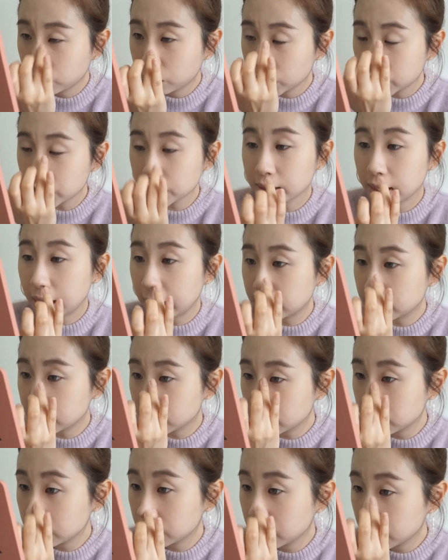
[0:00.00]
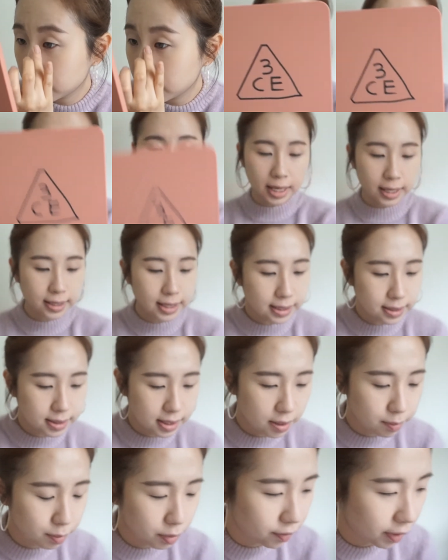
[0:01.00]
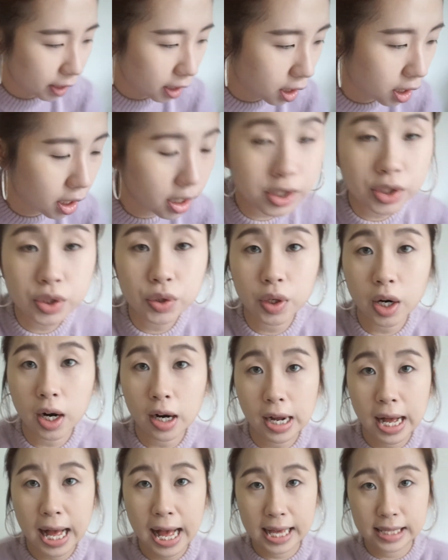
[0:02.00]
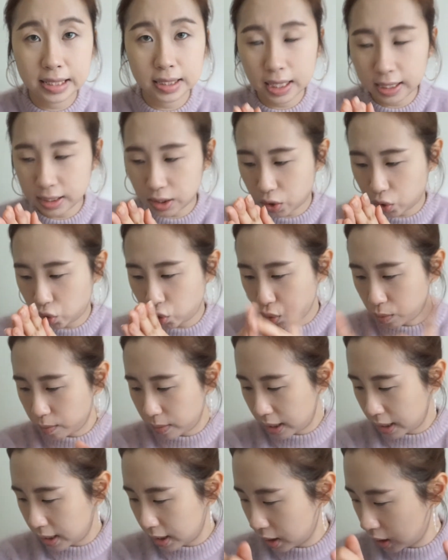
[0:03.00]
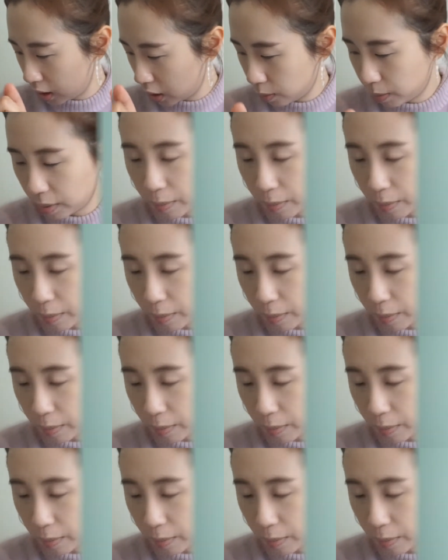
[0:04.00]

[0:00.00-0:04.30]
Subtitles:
which is nice. Okay, that's it. Moving on to our eyes. Let's zoom in a little.